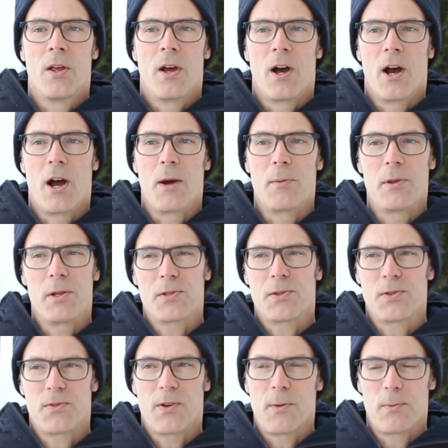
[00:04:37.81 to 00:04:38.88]
and this
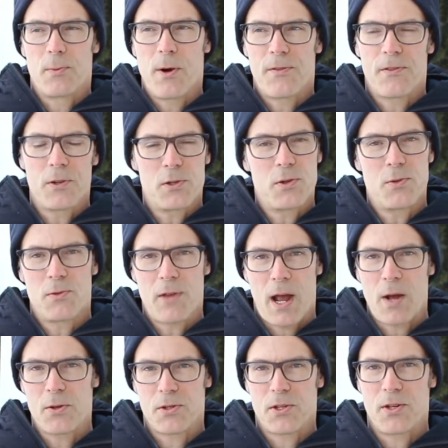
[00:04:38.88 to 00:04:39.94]
was from roughly
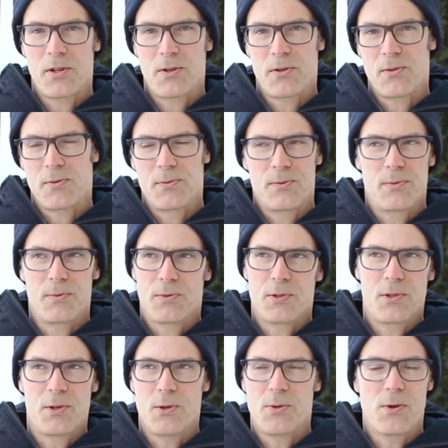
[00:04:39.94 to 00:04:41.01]

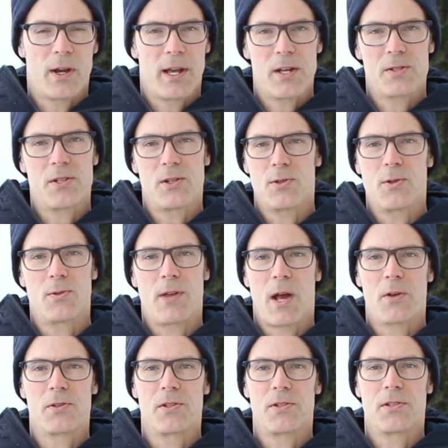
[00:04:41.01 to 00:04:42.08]
2002, I guess, to
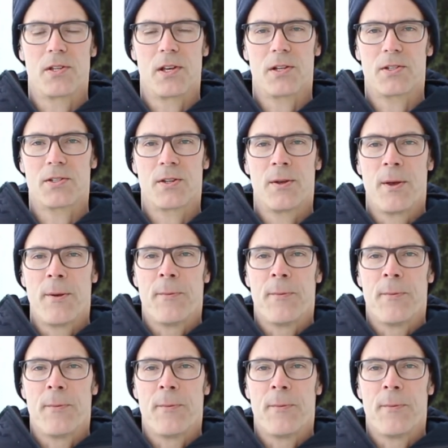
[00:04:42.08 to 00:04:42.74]
2006.